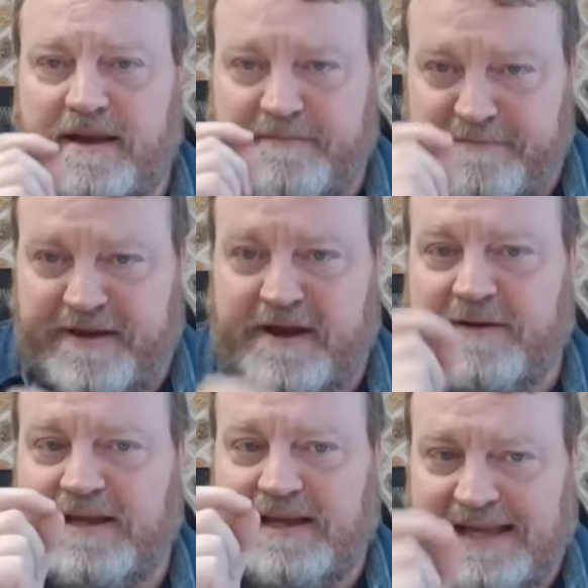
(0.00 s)
and
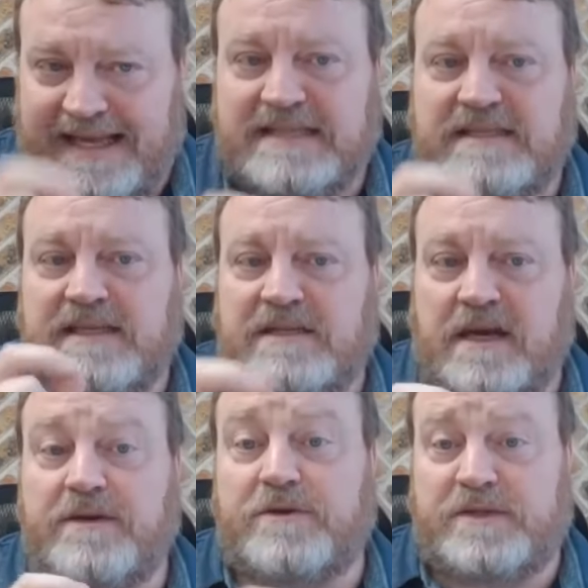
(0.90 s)
very easy to
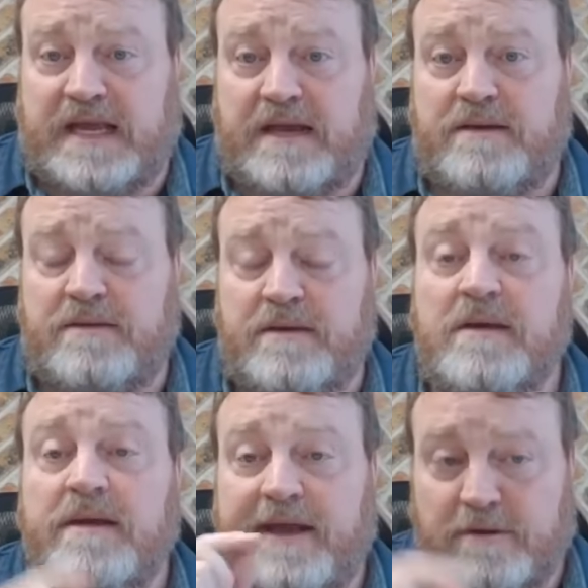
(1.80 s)
understand,
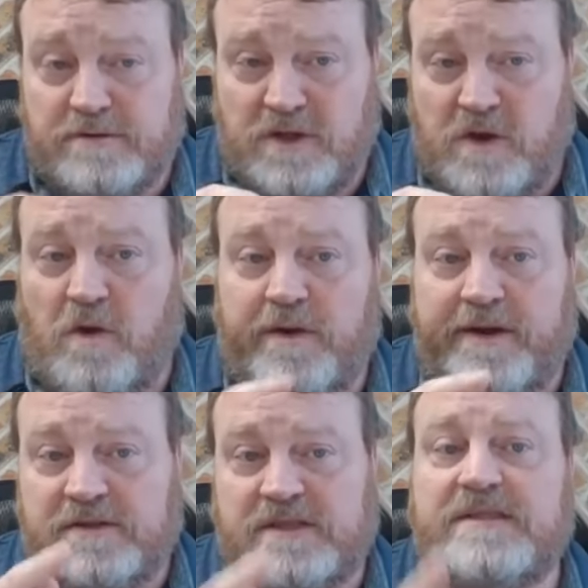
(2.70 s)
here's the goal,
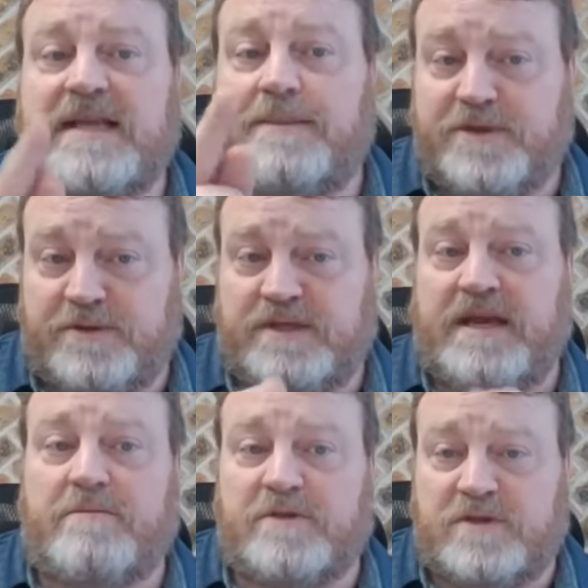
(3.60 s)
here's the steps, here's
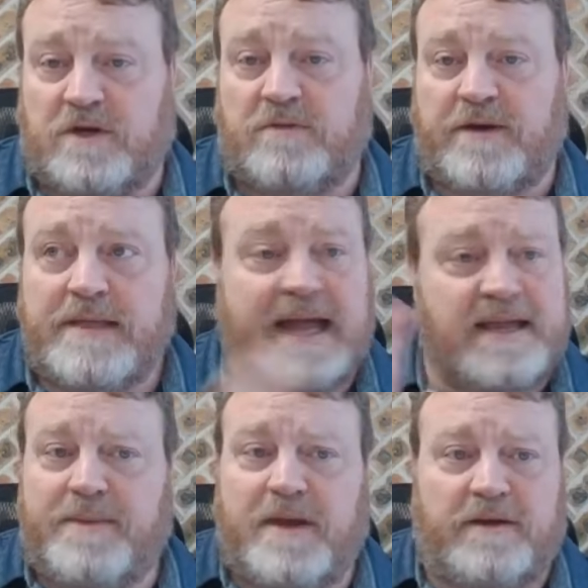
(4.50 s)
the end result. That
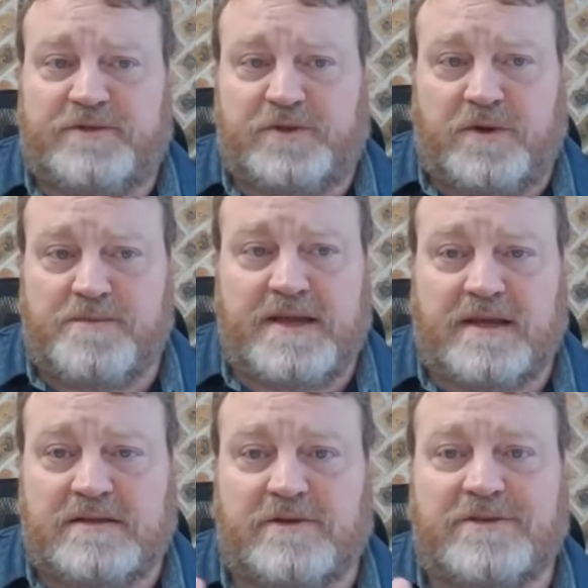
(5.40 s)
could be offshore
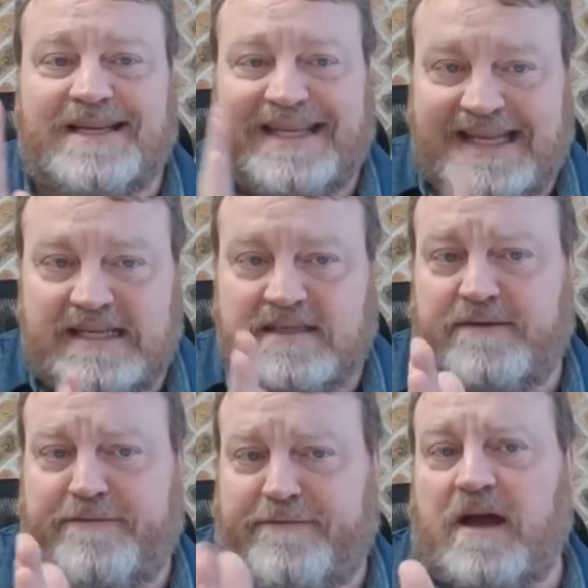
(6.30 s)
because there's an easy
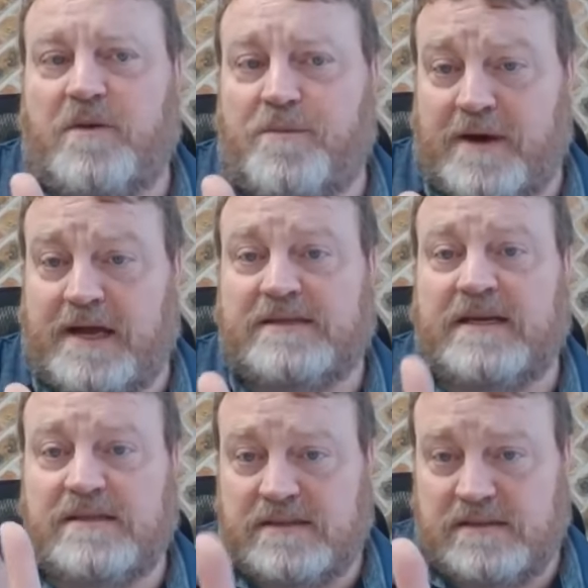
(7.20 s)
to follow
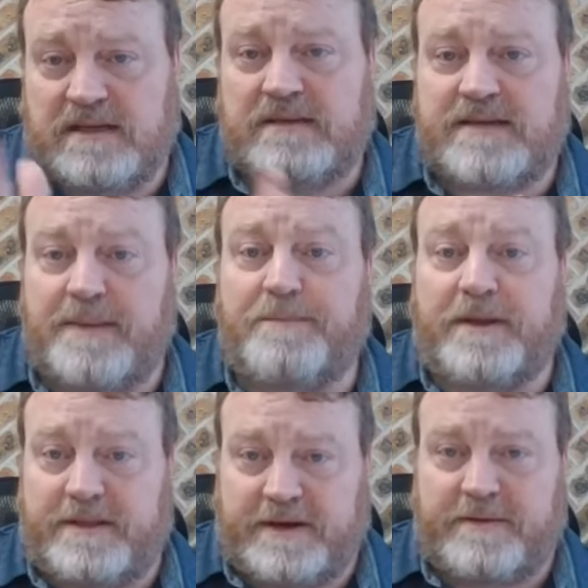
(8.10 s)
process and
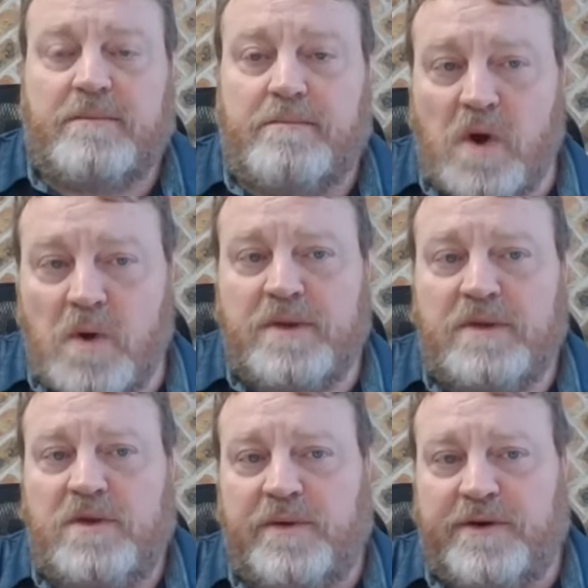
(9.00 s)
template there. The
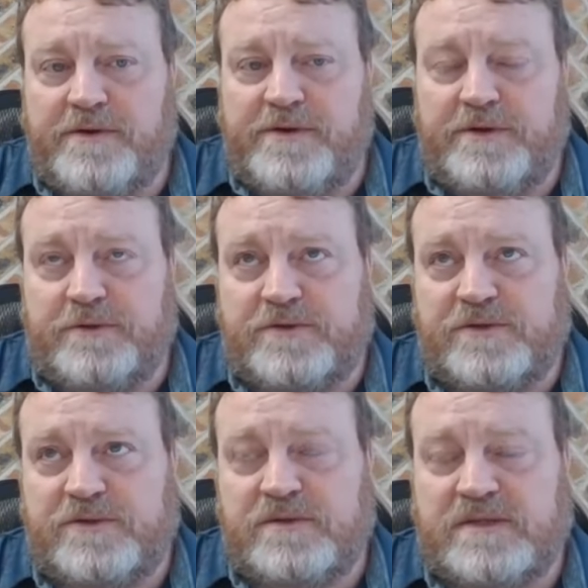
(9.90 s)
moment you
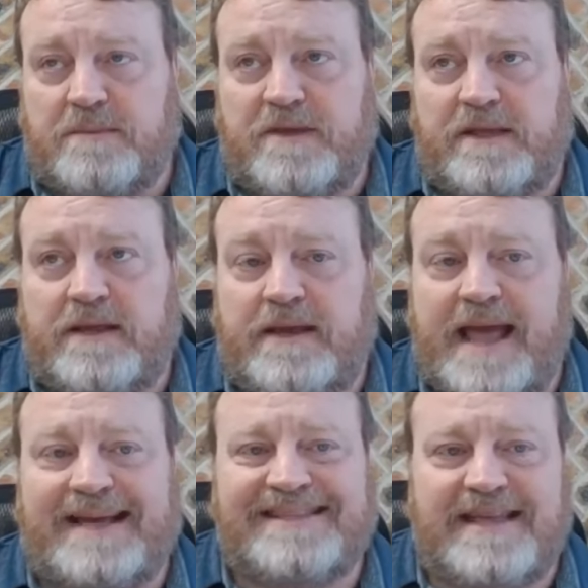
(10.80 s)
introduce something that
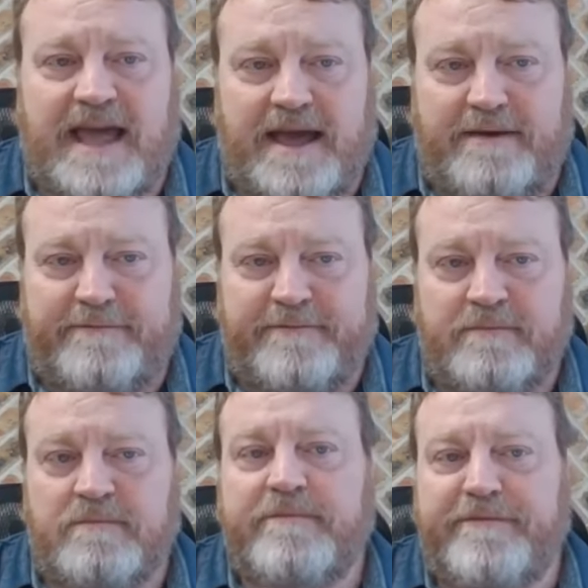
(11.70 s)
has to have
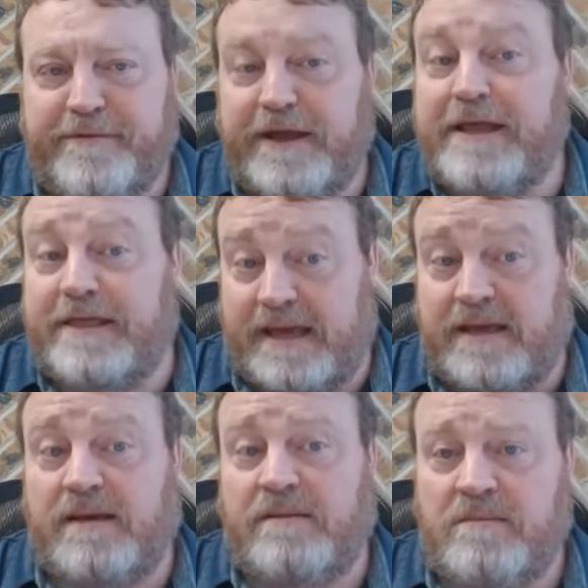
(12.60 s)
free
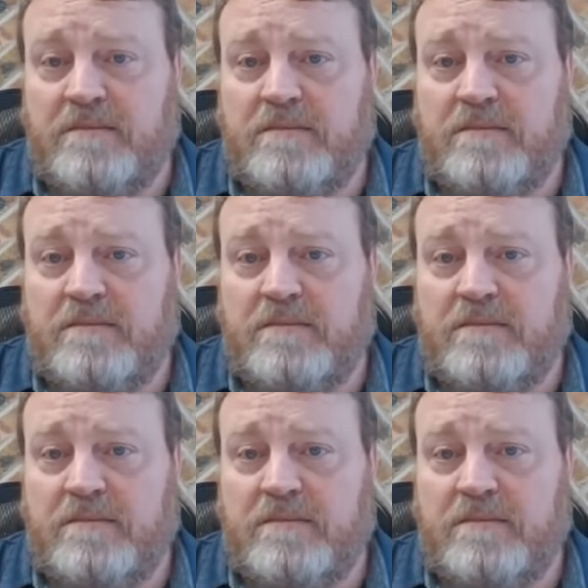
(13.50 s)
thinking